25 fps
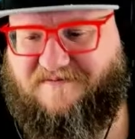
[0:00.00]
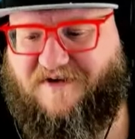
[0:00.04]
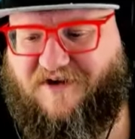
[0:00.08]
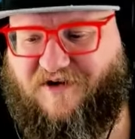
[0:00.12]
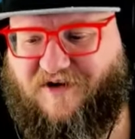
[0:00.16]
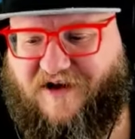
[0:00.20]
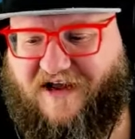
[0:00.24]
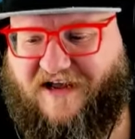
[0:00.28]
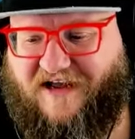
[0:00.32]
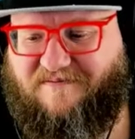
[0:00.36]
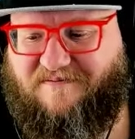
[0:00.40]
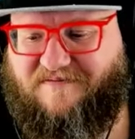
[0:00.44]

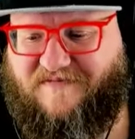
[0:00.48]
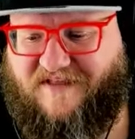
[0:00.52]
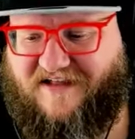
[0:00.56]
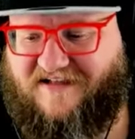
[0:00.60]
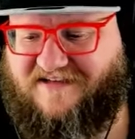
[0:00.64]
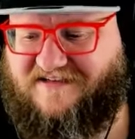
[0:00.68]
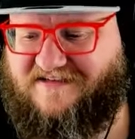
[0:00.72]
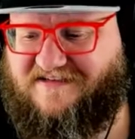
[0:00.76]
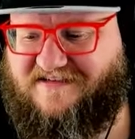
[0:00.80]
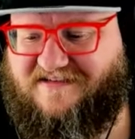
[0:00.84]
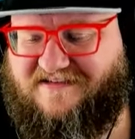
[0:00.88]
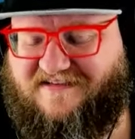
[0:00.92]
Okay.
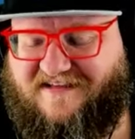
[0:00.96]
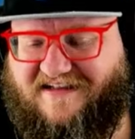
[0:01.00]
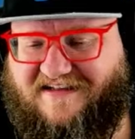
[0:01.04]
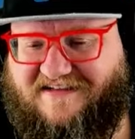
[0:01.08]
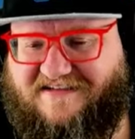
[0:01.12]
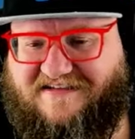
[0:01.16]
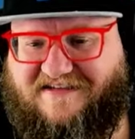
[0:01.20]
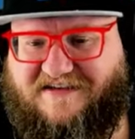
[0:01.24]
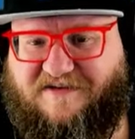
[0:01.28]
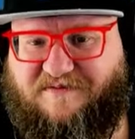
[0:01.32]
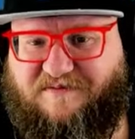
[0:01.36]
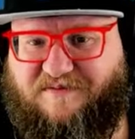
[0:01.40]

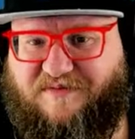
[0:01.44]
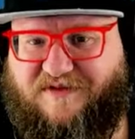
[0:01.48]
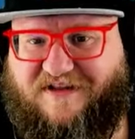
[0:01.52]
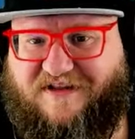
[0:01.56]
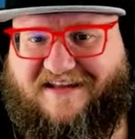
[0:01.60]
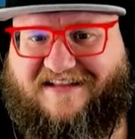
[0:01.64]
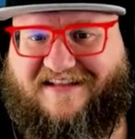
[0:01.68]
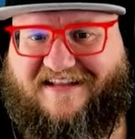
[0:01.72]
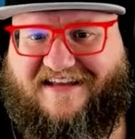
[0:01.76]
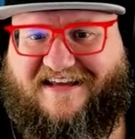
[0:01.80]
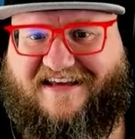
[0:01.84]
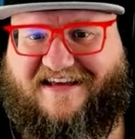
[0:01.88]
That's
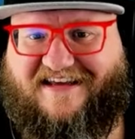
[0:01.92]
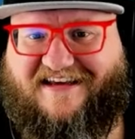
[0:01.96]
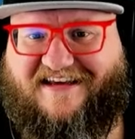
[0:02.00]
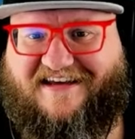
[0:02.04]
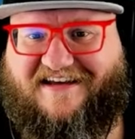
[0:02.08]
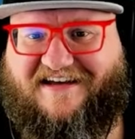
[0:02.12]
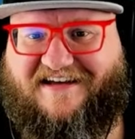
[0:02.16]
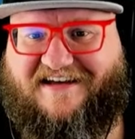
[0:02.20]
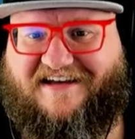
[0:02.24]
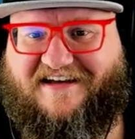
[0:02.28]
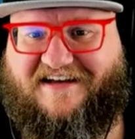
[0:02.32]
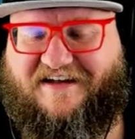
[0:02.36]
completely
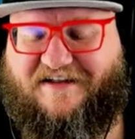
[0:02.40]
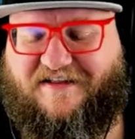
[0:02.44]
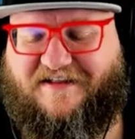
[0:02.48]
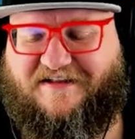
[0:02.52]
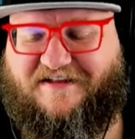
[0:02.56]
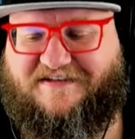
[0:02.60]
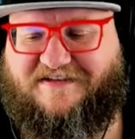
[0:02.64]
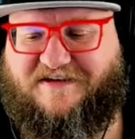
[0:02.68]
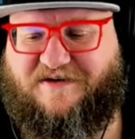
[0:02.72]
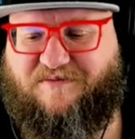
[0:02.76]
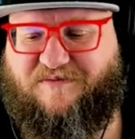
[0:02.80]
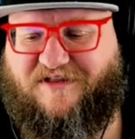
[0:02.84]

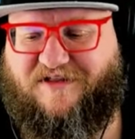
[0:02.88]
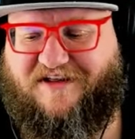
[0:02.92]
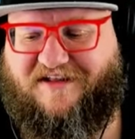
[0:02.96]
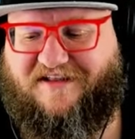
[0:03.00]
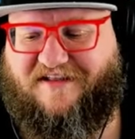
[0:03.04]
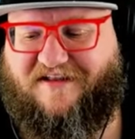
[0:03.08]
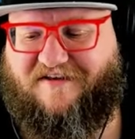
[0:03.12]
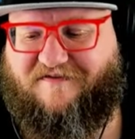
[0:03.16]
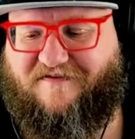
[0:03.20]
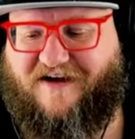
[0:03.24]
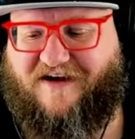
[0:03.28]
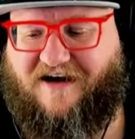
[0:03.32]

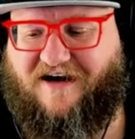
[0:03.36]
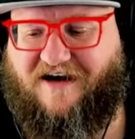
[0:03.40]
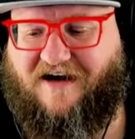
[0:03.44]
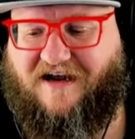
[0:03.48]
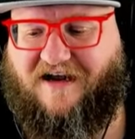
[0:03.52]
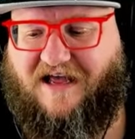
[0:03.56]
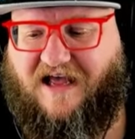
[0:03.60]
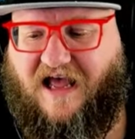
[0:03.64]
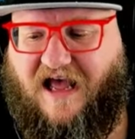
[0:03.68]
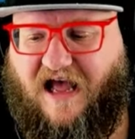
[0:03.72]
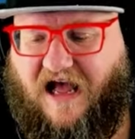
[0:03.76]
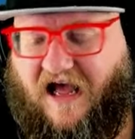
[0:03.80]
fair.
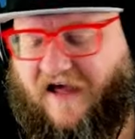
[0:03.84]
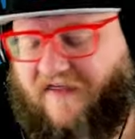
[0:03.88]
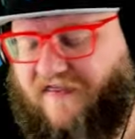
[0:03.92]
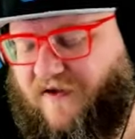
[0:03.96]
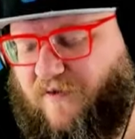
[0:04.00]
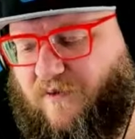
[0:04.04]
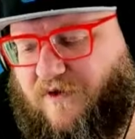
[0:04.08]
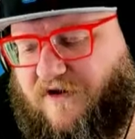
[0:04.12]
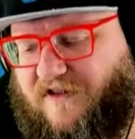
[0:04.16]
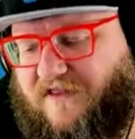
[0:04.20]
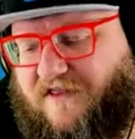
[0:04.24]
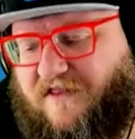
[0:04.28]
I think
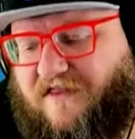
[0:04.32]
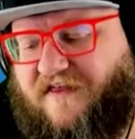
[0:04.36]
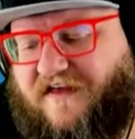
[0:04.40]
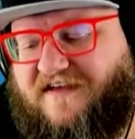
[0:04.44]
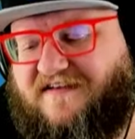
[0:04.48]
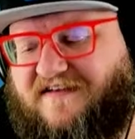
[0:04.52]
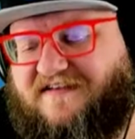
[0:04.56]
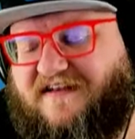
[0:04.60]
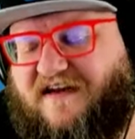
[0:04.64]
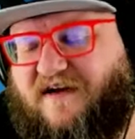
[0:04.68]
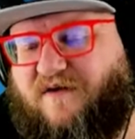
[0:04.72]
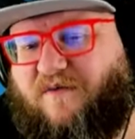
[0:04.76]
one of the
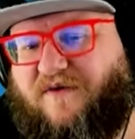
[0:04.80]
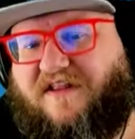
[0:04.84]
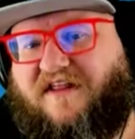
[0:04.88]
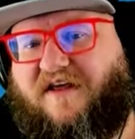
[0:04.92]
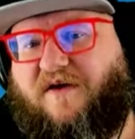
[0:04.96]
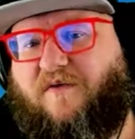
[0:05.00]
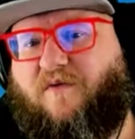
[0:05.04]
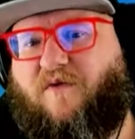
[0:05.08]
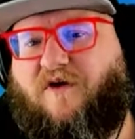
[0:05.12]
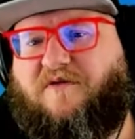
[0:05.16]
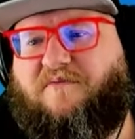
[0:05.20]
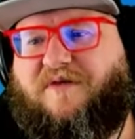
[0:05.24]
things that I really
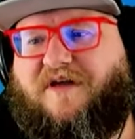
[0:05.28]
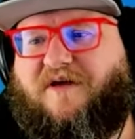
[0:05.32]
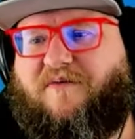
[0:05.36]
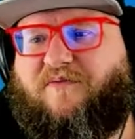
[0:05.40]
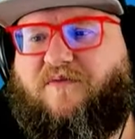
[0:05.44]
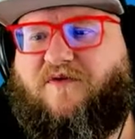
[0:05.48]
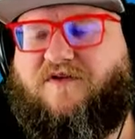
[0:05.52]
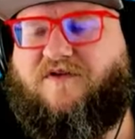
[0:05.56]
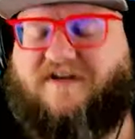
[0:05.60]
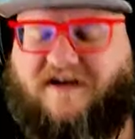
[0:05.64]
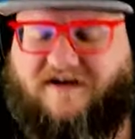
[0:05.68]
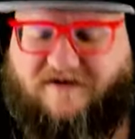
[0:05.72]
want
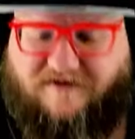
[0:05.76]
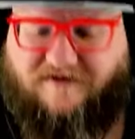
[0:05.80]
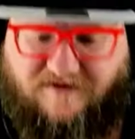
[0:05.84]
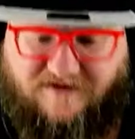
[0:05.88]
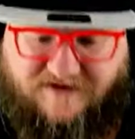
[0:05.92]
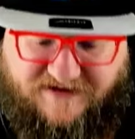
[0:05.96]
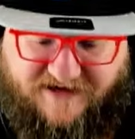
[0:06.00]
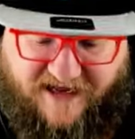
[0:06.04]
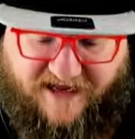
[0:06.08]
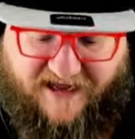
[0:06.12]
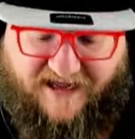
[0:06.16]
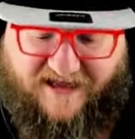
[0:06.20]
people to
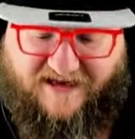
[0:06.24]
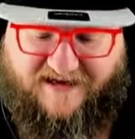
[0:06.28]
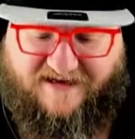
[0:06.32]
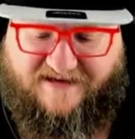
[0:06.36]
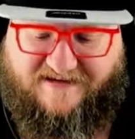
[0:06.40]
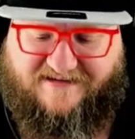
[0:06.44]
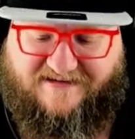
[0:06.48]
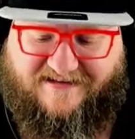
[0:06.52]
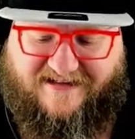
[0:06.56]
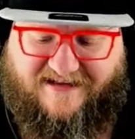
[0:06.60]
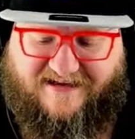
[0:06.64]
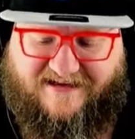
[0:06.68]
understand
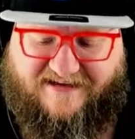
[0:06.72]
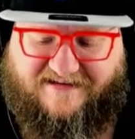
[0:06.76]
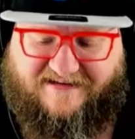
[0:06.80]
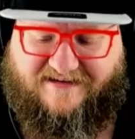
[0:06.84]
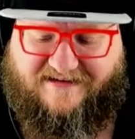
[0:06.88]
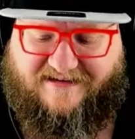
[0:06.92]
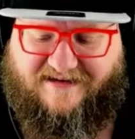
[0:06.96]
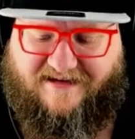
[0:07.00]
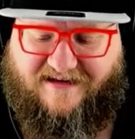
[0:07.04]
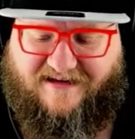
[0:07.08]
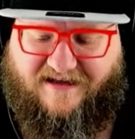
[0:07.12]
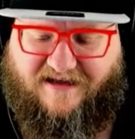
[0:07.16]
is that
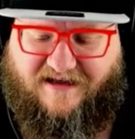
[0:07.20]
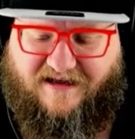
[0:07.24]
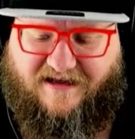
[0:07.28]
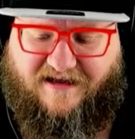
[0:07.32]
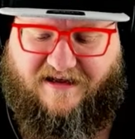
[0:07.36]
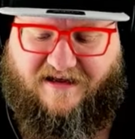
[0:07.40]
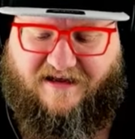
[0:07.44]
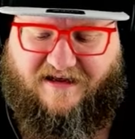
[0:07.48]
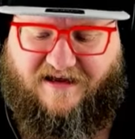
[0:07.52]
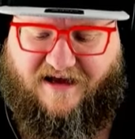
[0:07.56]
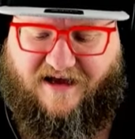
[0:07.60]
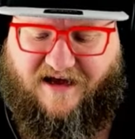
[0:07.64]

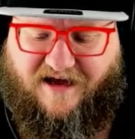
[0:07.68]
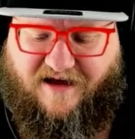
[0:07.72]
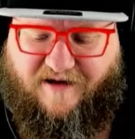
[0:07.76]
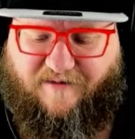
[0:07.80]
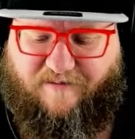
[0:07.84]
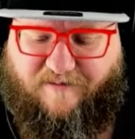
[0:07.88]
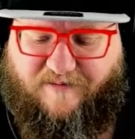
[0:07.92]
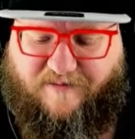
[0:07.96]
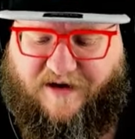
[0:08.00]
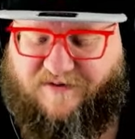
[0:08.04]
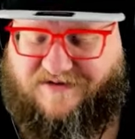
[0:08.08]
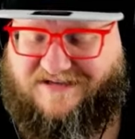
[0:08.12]

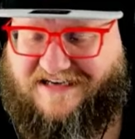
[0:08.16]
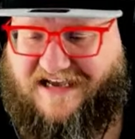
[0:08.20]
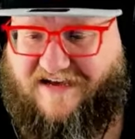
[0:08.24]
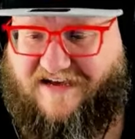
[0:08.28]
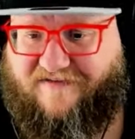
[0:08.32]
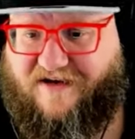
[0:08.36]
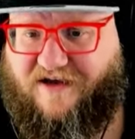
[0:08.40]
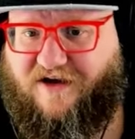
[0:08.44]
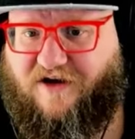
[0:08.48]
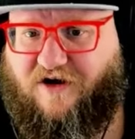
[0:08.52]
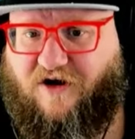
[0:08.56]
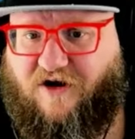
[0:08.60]
I was
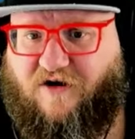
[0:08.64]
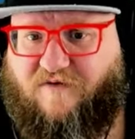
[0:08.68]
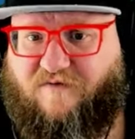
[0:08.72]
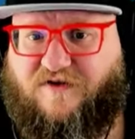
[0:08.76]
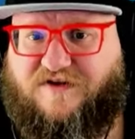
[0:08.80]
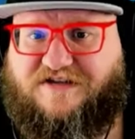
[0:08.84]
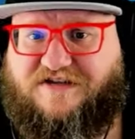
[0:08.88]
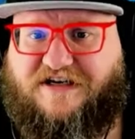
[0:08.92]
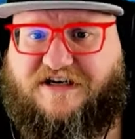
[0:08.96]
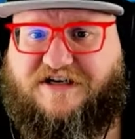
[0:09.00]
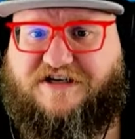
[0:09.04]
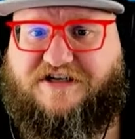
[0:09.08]
having a
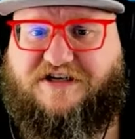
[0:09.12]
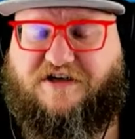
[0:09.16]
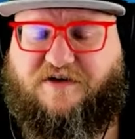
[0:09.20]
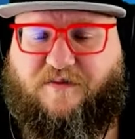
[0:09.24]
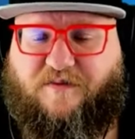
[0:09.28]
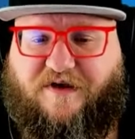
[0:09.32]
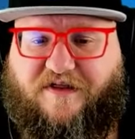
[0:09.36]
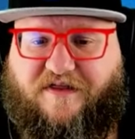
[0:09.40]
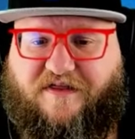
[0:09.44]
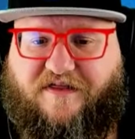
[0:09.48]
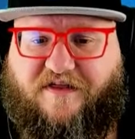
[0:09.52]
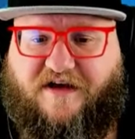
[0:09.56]
conversation
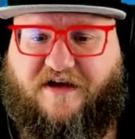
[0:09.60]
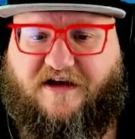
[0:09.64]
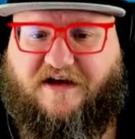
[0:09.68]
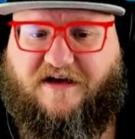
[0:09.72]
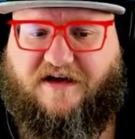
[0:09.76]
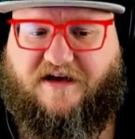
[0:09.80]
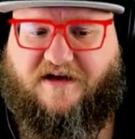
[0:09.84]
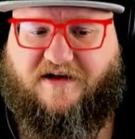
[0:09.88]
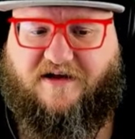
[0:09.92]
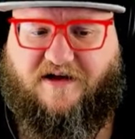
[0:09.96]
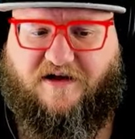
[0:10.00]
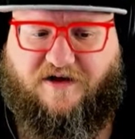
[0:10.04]
with
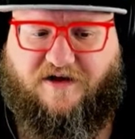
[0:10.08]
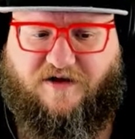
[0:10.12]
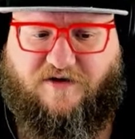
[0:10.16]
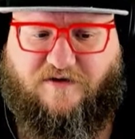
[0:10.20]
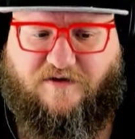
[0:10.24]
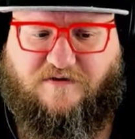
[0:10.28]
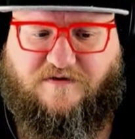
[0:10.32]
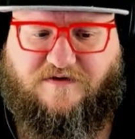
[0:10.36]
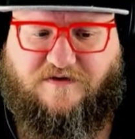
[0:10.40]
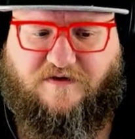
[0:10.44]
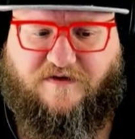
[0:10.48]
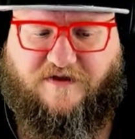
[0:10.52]
a
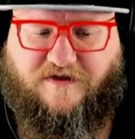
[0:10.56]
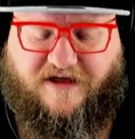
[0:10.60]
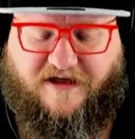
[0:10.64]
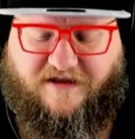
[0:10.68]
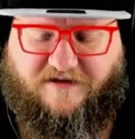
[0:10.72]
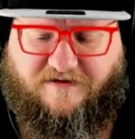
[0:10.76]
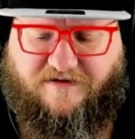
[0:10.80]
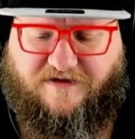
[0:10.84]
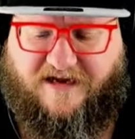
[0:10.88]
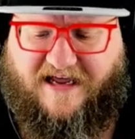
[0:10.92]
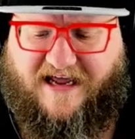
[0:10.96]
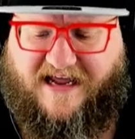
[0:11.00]
user the
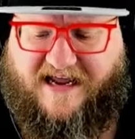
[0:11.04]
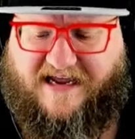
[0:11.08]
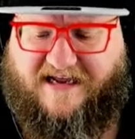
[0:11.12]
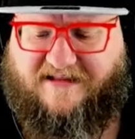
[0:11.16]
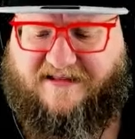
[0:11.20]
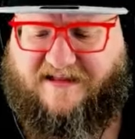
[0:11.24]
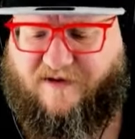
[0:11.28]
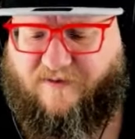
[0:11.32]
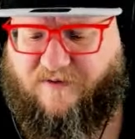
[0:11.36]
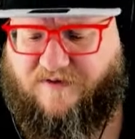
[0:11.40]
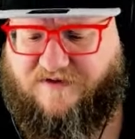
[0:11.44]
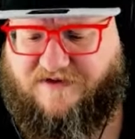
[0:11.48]
other day, and
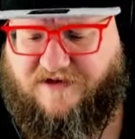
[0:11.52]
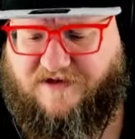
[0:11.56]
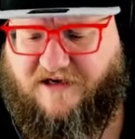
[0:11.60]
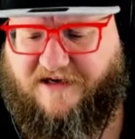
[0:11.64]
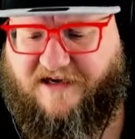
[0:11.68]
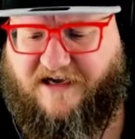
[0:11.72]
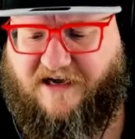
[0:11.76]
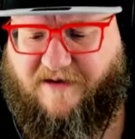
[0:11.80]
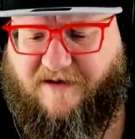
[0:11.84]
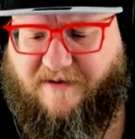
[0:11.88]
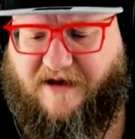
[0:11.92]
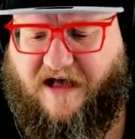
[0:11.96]
they were
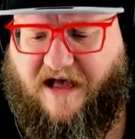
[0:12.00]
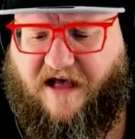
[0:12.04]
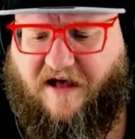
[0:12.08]
talking about